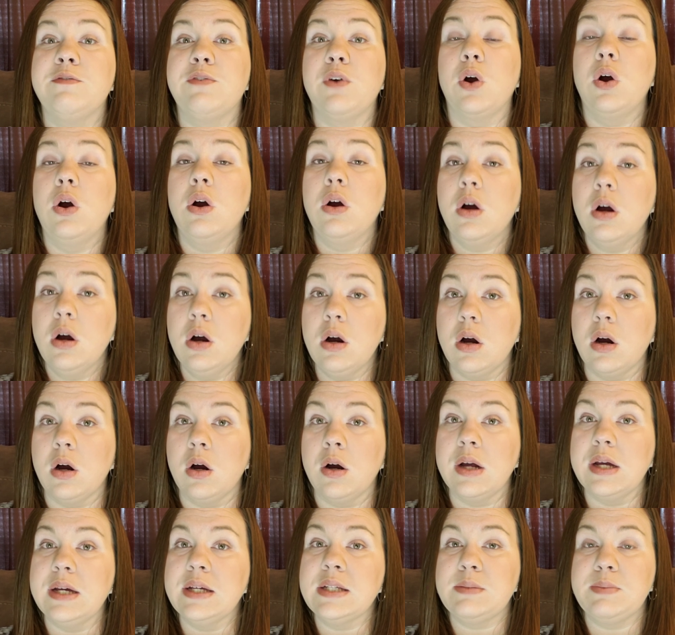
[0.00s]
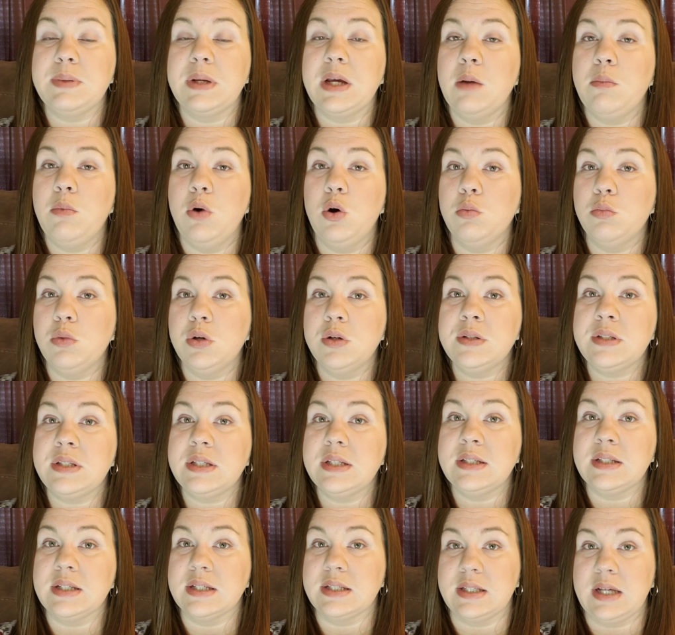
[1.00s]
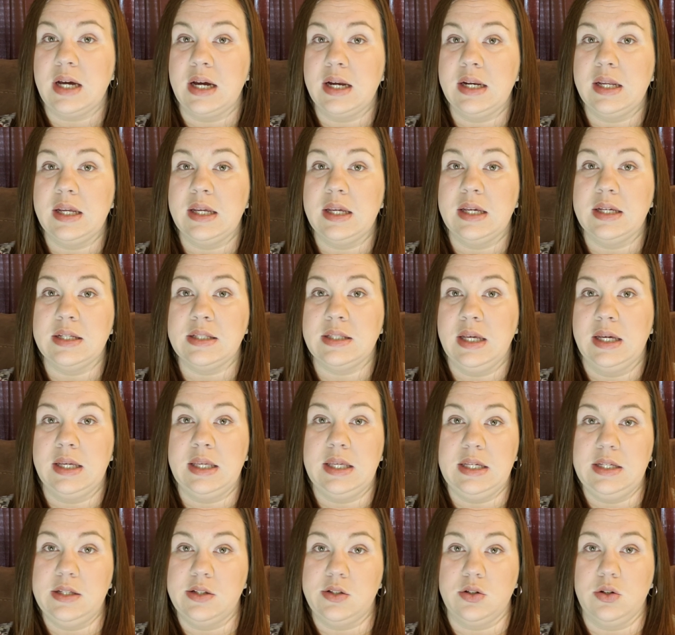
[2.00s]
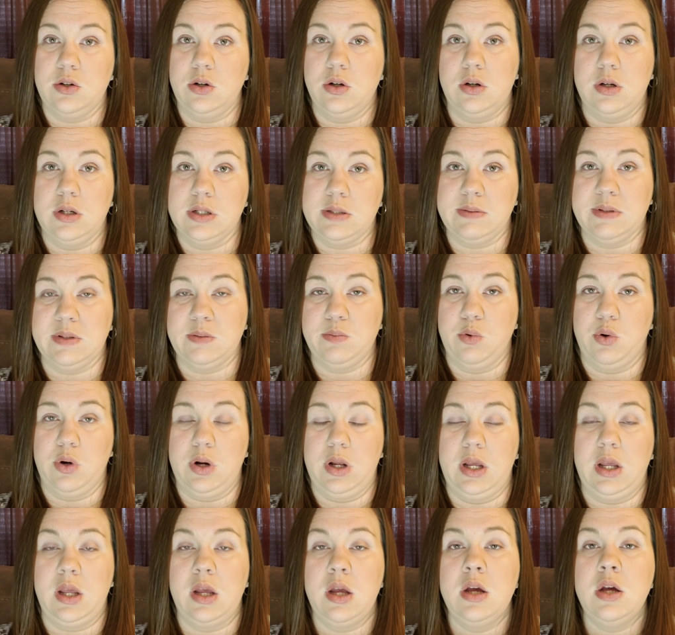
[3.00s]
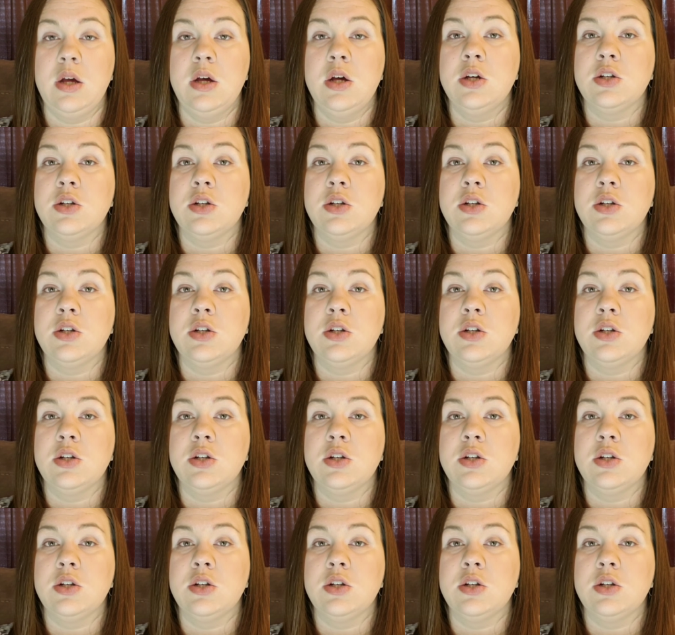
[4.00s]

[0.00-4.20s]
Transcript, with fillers: For her, it has become almost as exciting as like Easter or Christmas morning.